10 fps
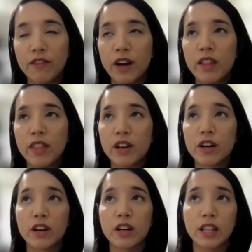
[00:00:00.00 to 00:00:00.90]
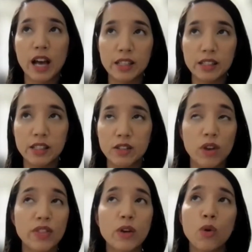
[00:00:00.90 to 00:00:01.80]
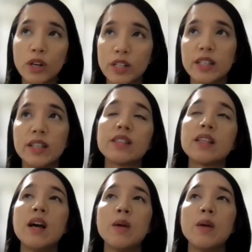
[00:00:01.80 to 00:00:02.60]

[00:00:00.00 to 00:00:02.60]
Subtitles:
Other classes or the courses